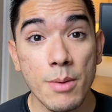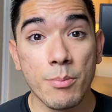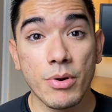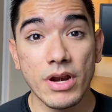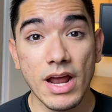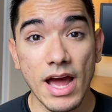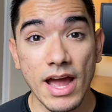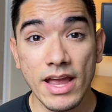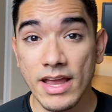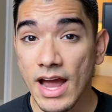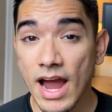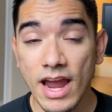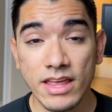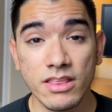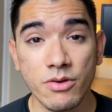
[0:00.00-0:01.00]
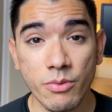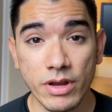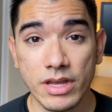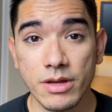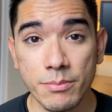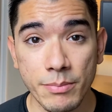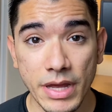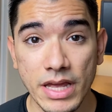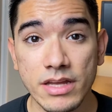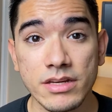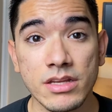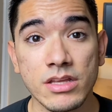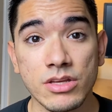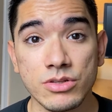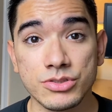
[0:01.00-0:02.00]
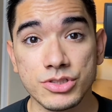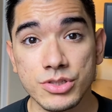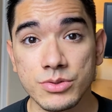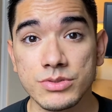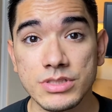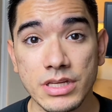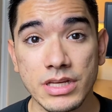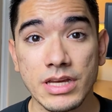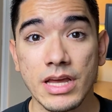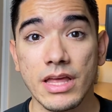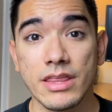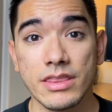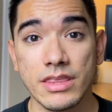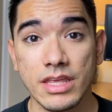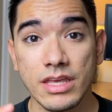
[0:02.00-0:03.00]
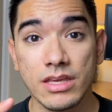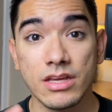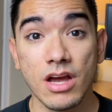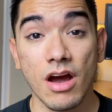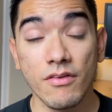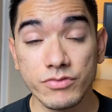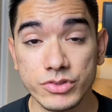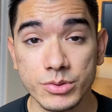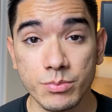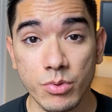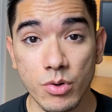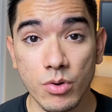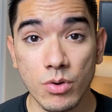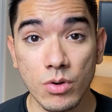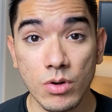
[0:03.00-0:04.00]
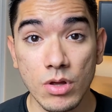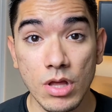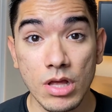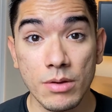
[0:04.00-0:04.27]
but I highly recommend you choosing the comfortable